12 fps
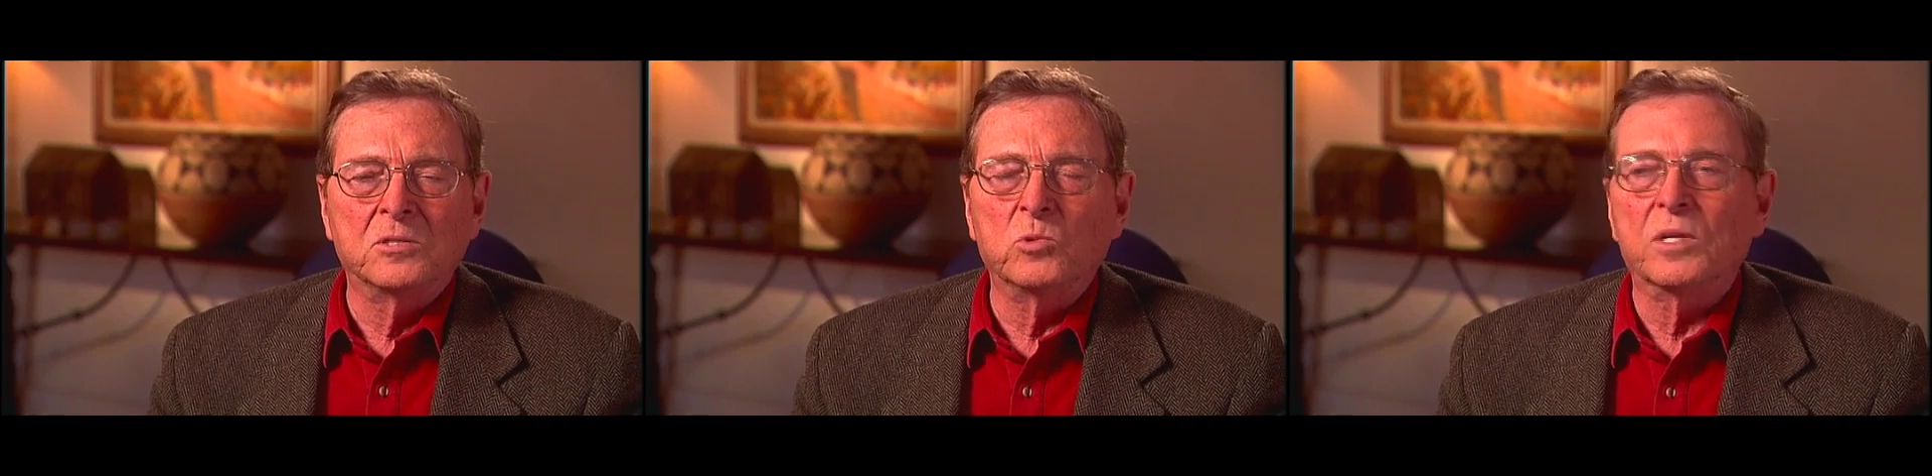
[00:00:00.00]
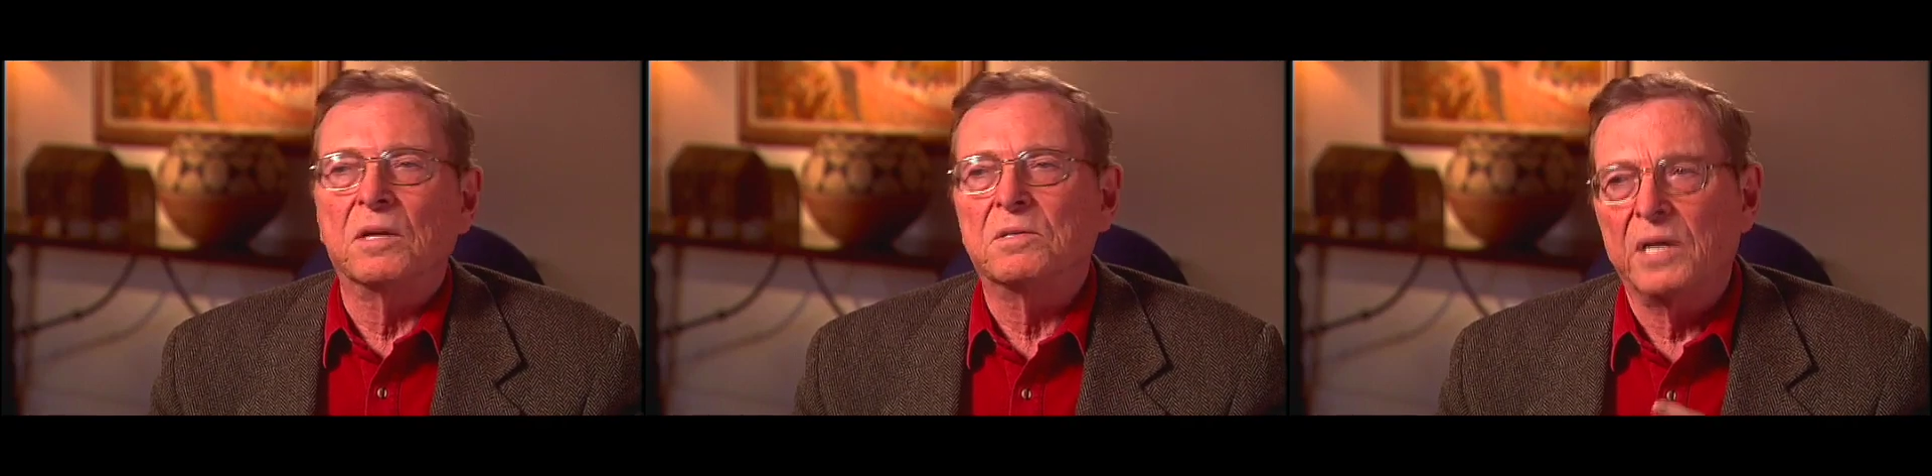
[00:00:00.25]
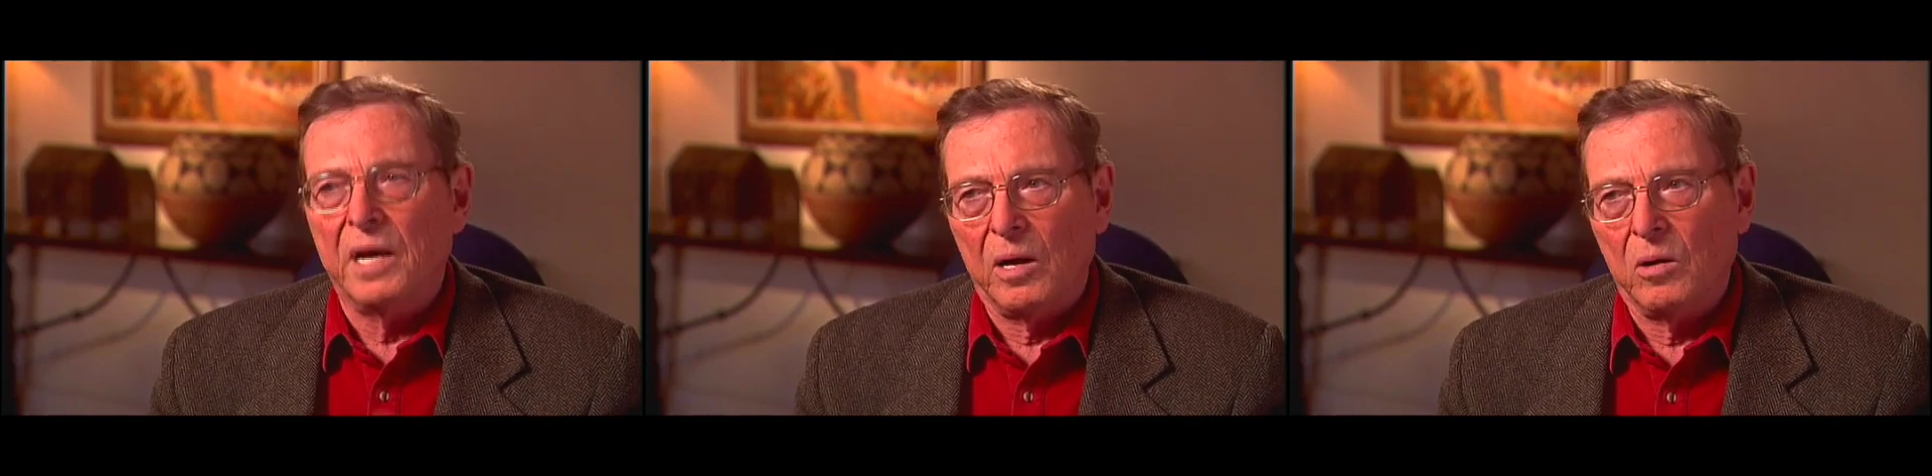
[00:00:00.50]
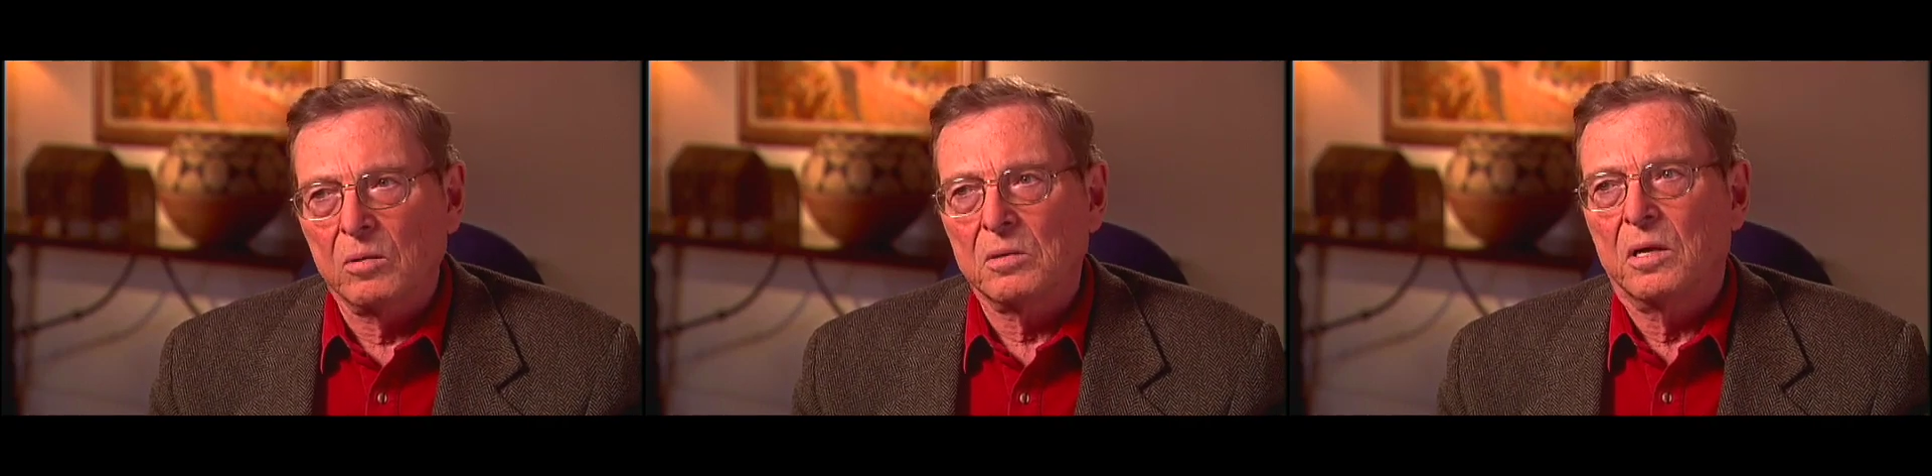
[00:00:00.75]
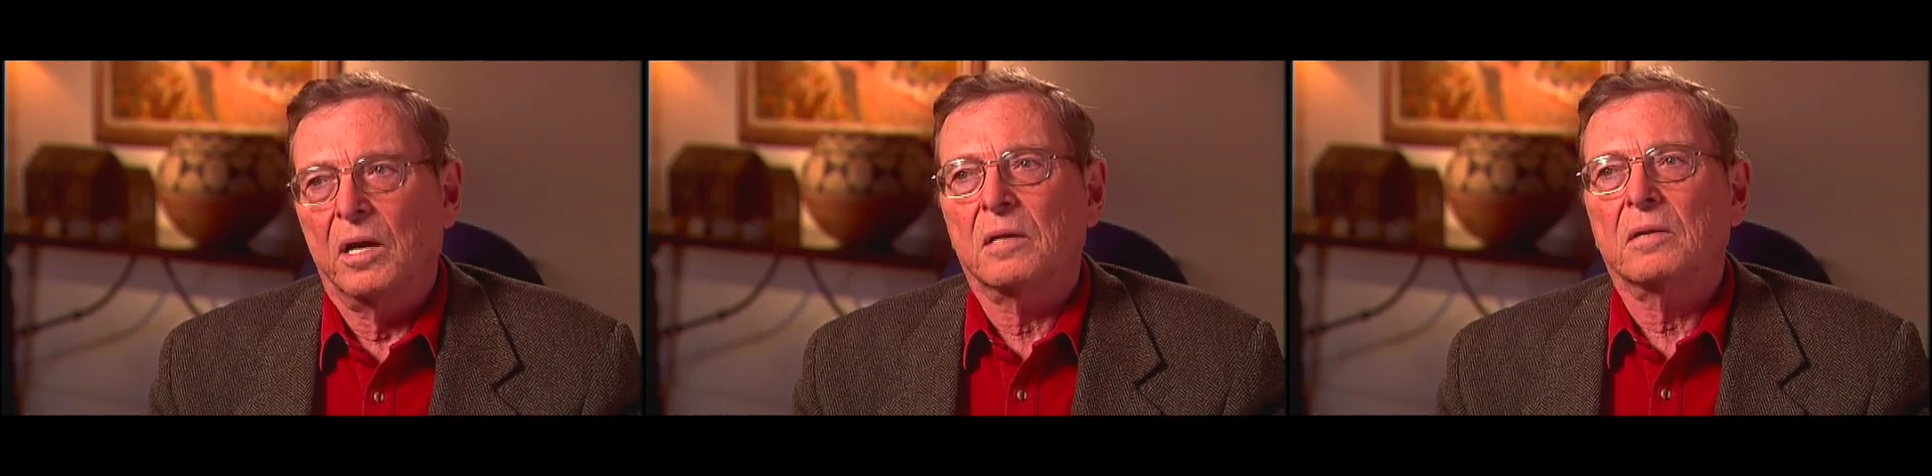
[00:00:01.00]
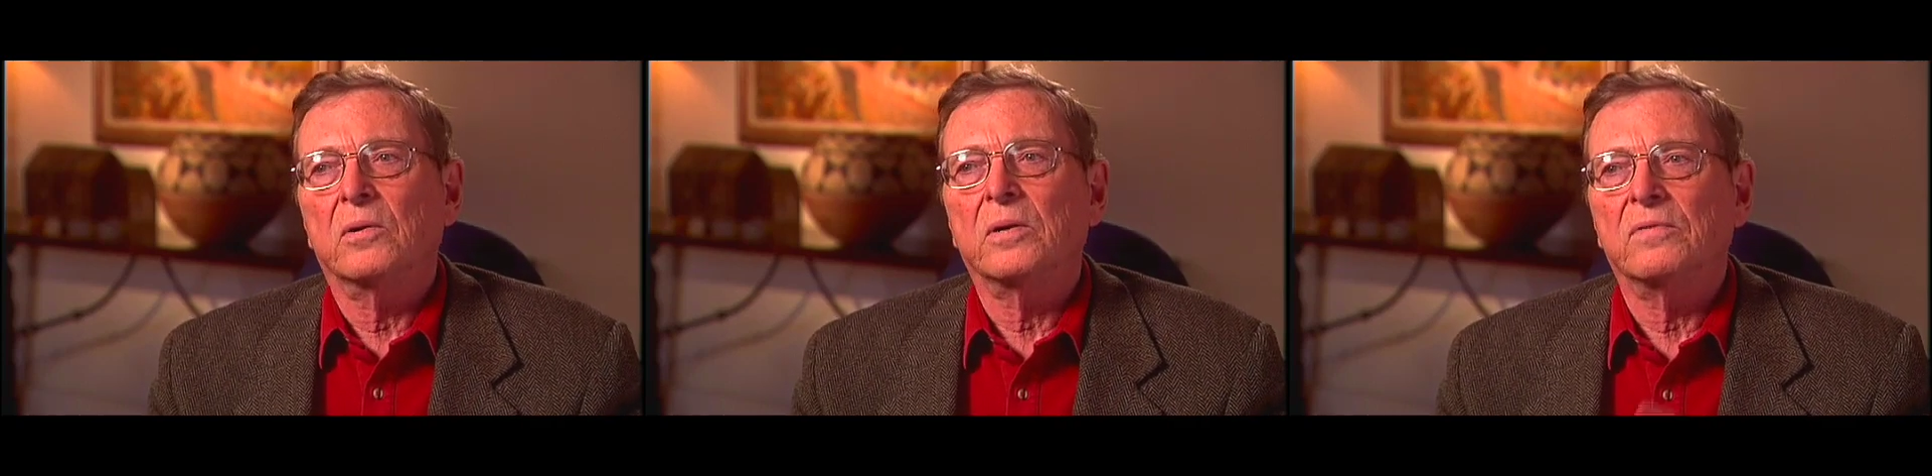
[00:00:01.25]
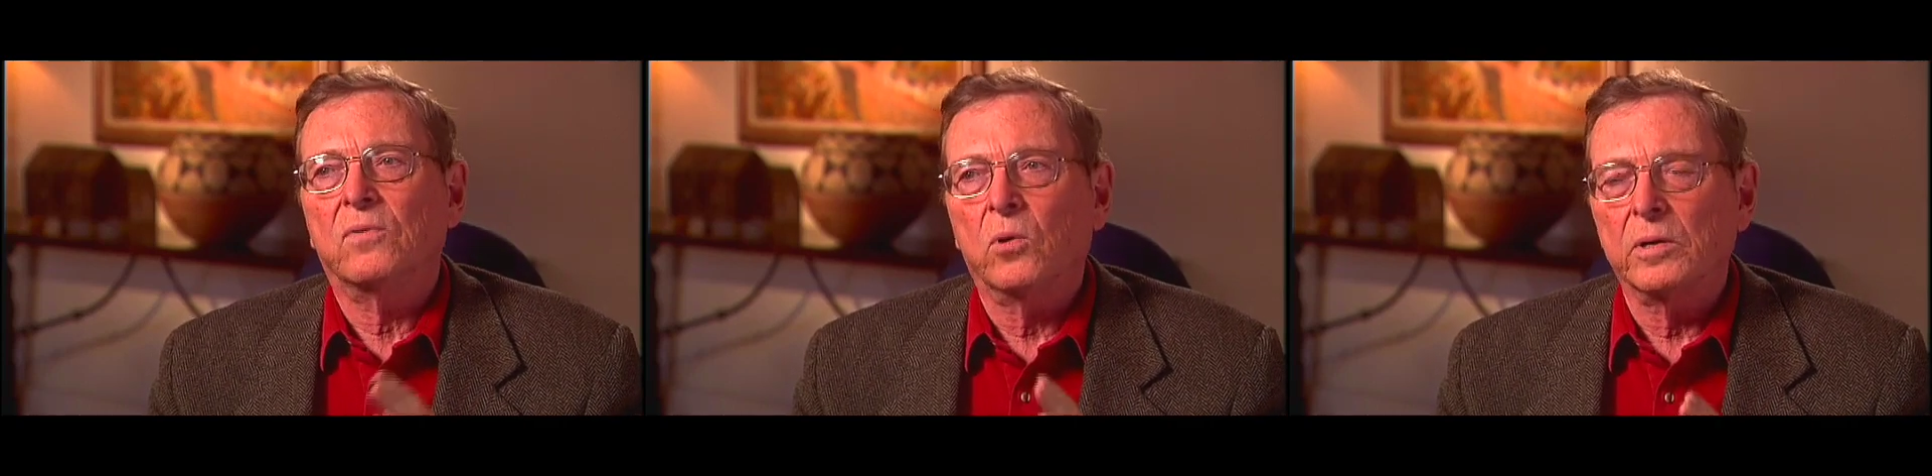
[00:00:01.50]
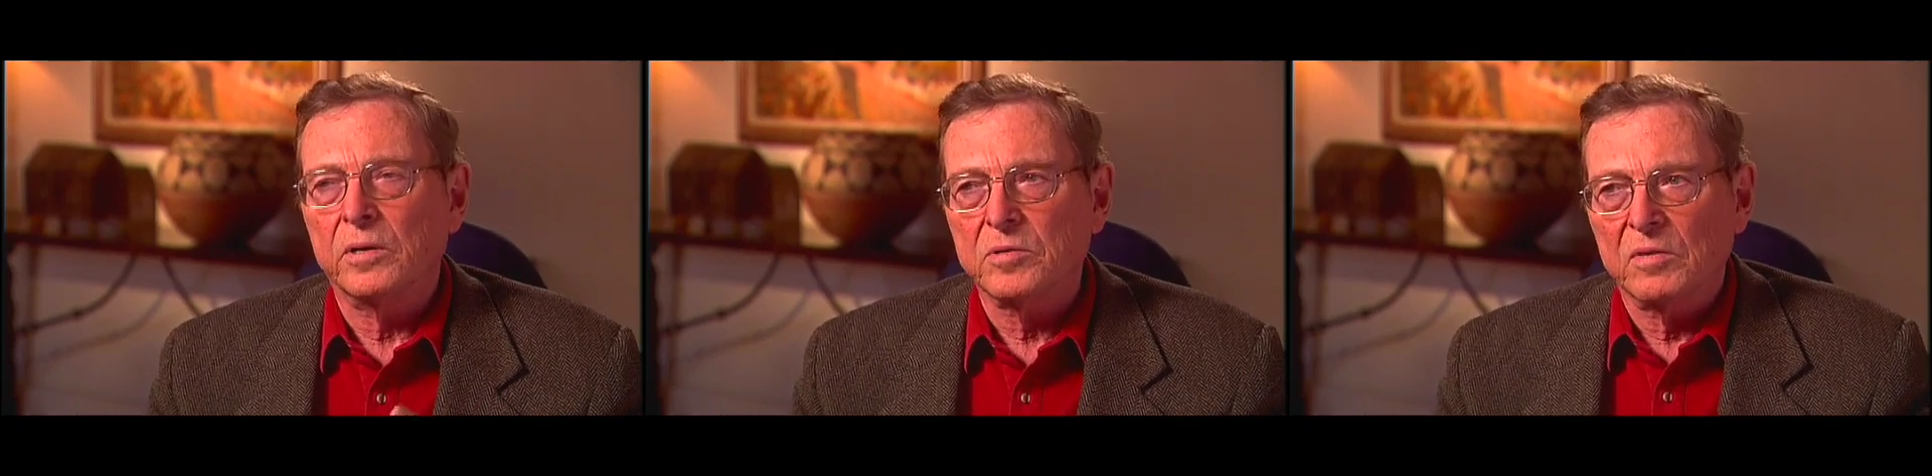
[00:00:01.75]
with a dare at
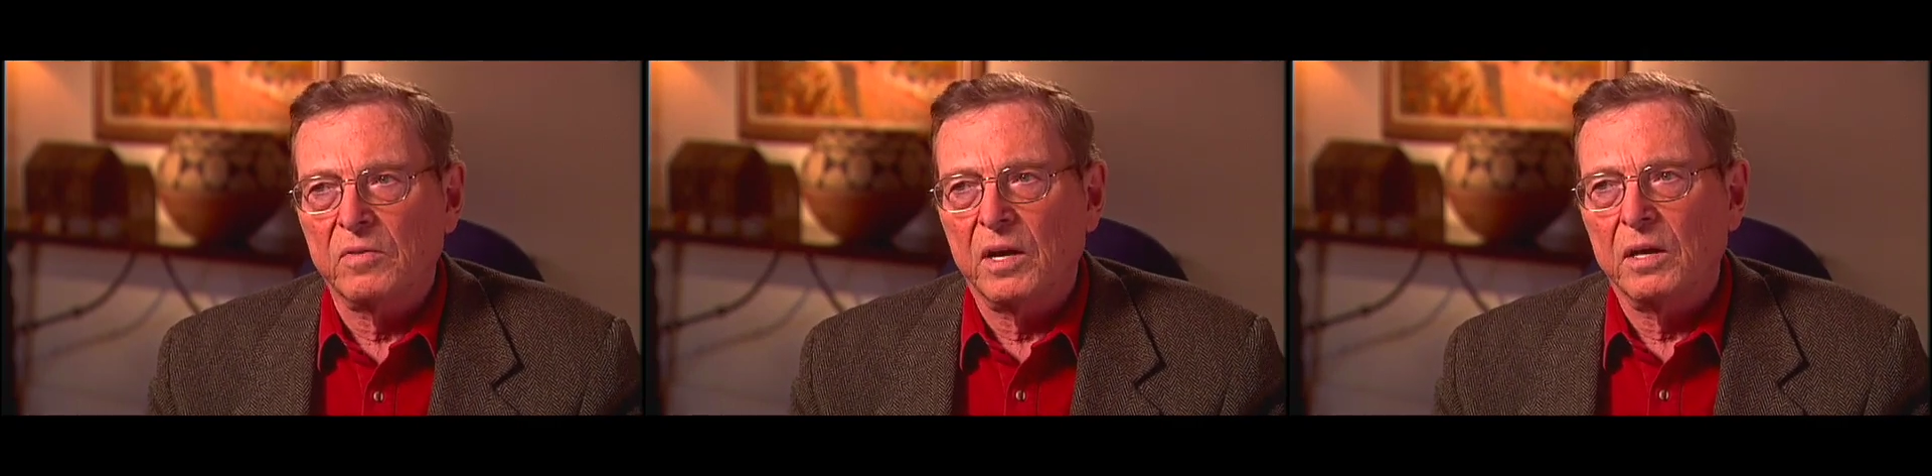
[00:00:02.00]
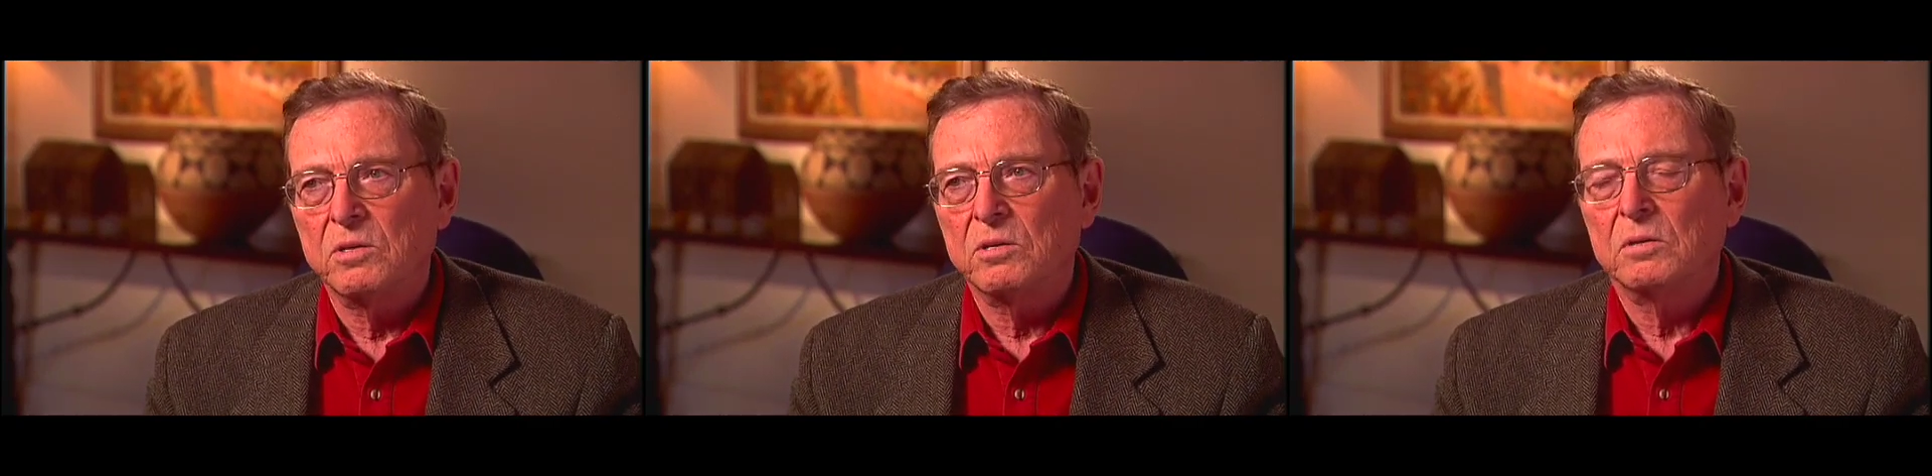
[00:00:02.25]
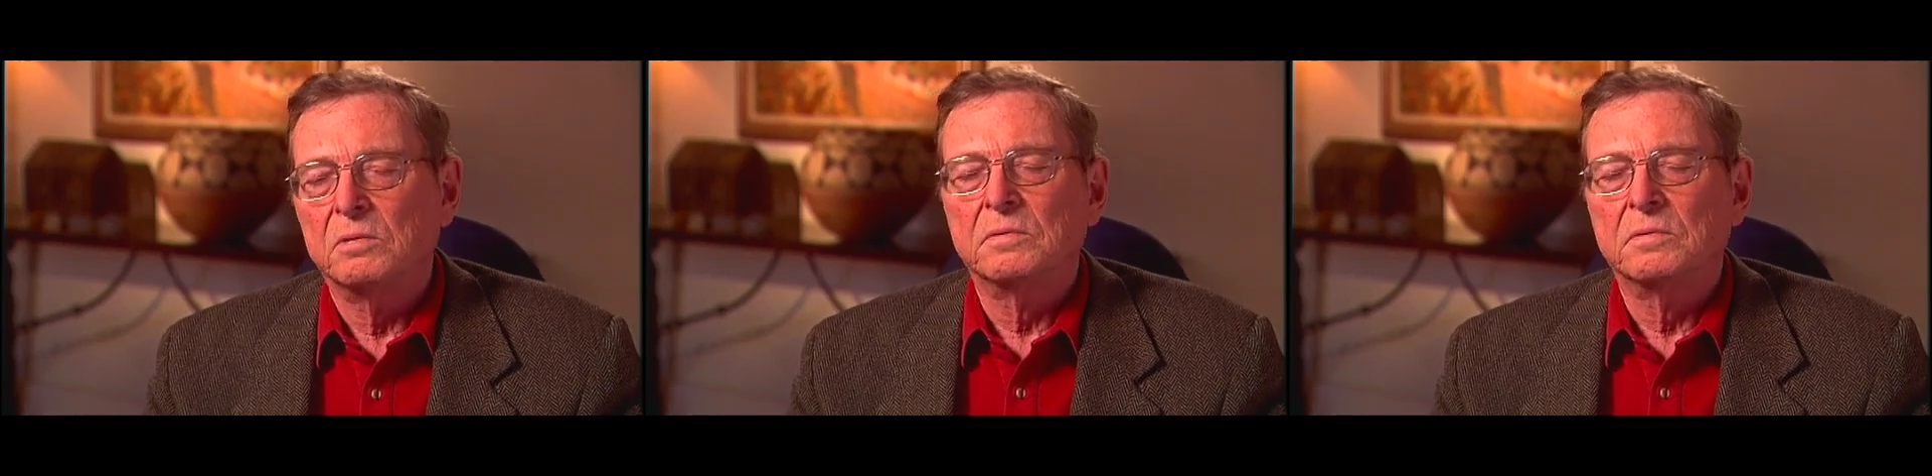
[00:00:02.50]
34 years of age,